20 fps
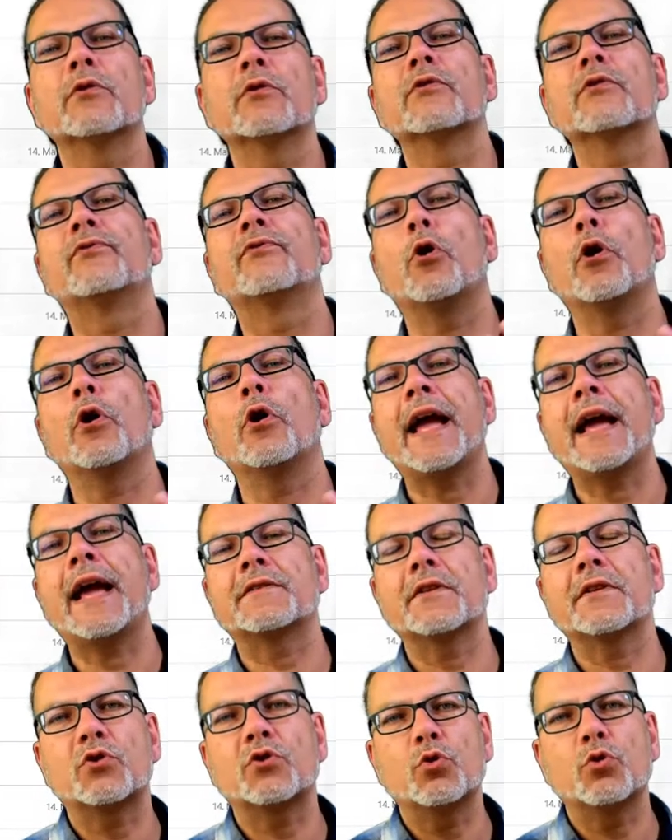for
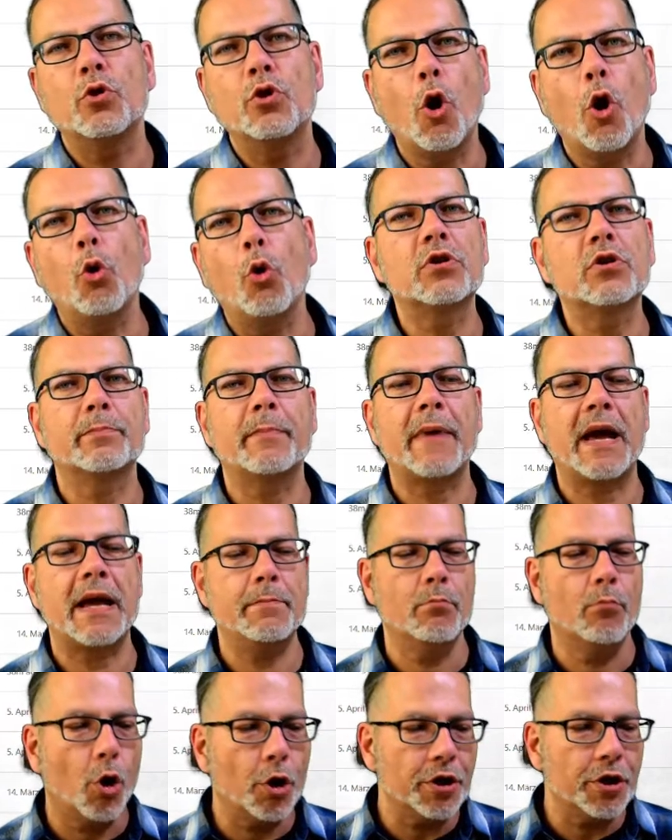access to load my
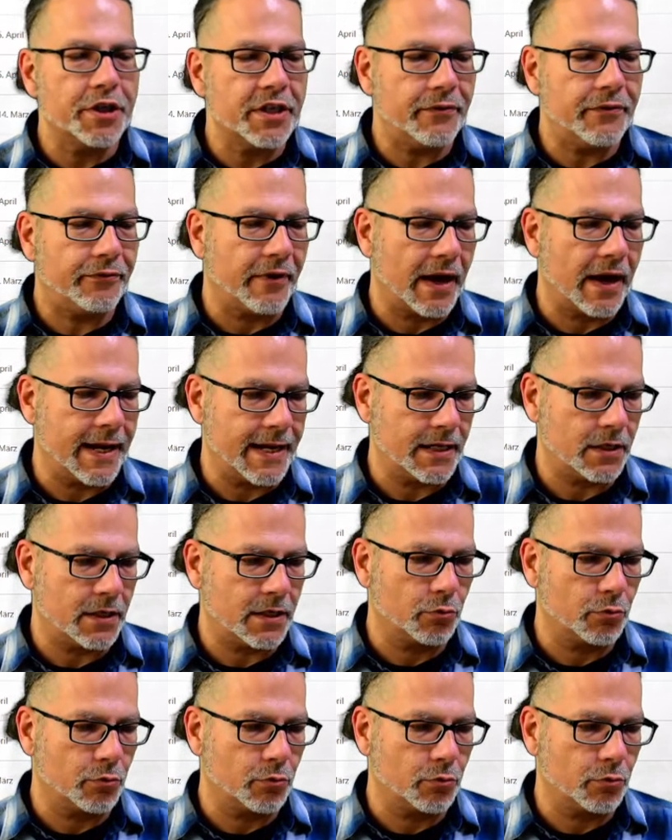modified